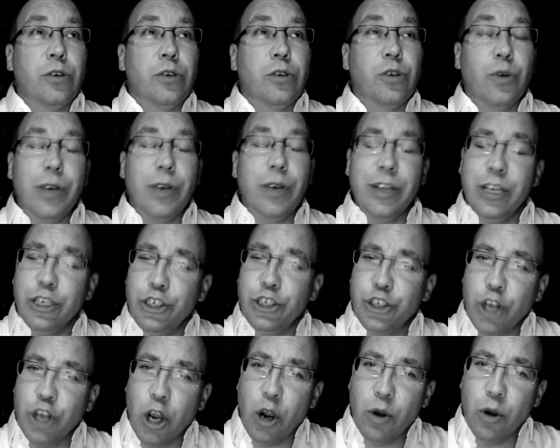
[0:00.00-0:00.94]
So in this
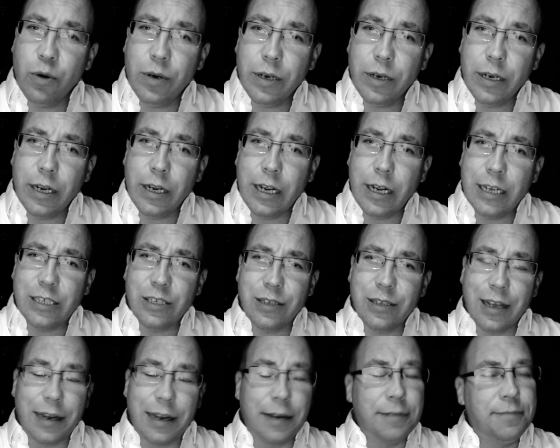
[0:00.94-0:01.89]
show,
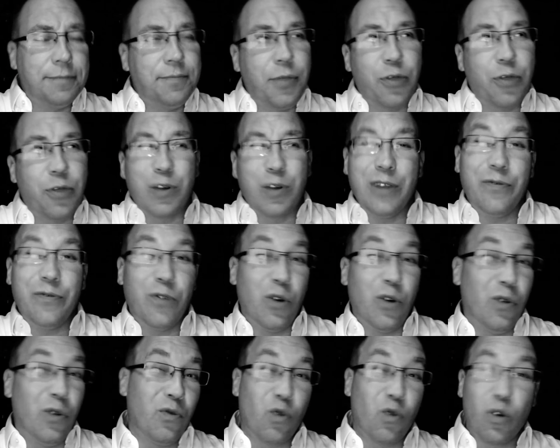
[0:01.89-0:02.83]
it's like
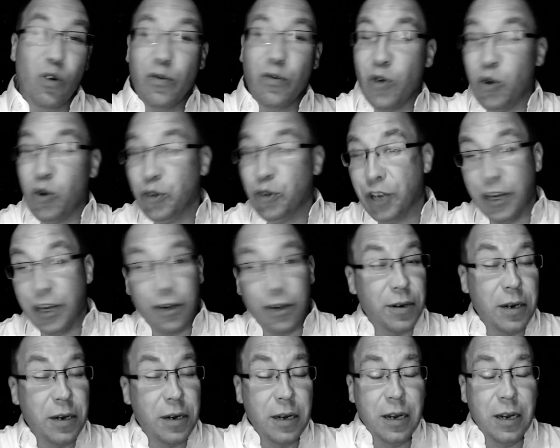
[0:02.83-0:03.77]
threefold, fourfold
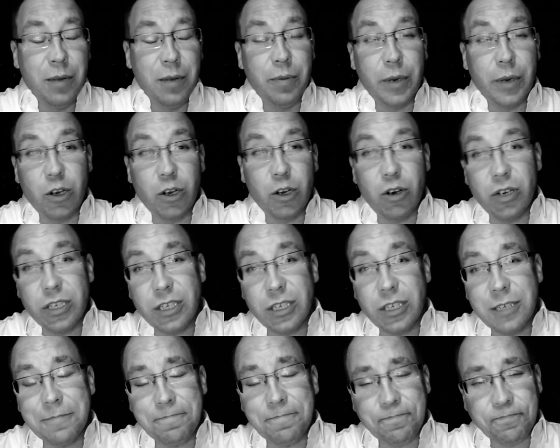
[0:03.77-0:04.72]
here,
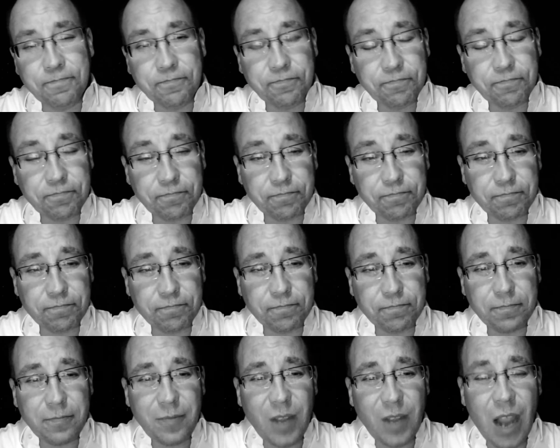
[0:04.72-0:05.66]
because
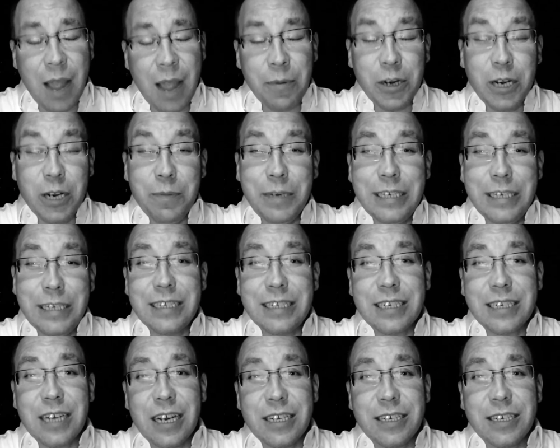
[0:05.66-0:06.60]
I'm going to be
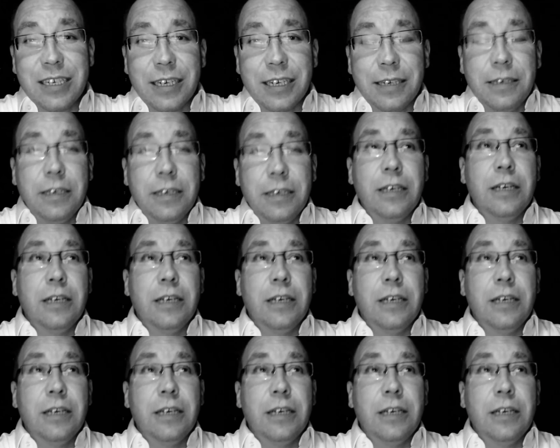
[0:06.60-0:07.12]
discussing